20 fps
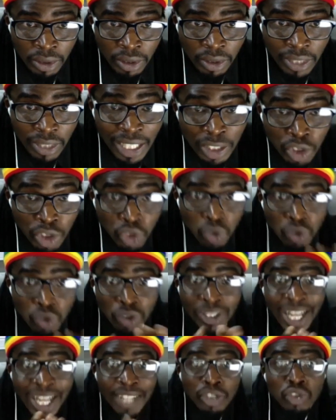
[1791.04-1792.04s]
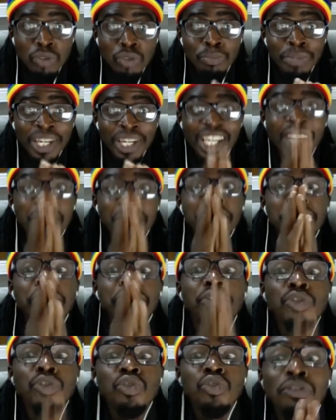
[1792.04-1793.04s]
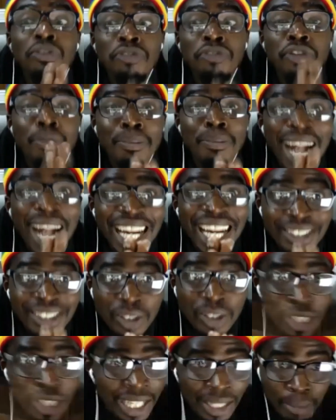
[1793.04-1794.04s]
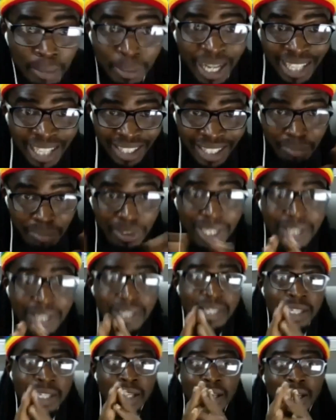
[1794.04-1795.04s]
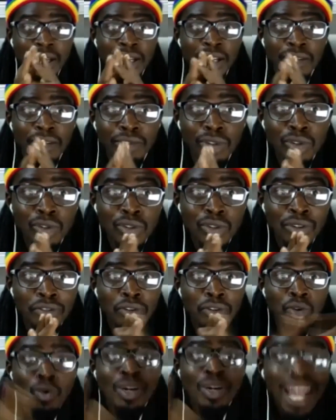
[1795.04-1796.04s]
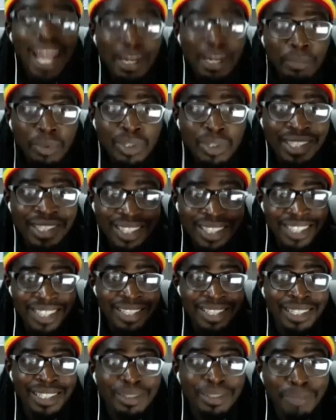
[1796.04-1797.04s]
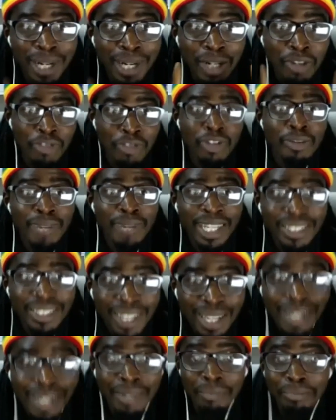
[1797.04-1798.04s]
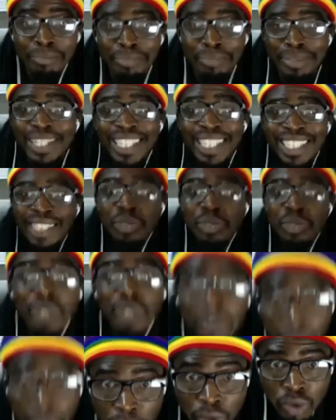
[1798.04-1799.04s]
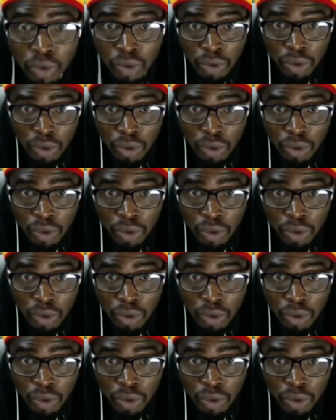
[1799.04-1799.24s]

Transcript: That should be in front of your mind, not at the back, please. For those of you who like putting things at the back of your mind, bring it to the front.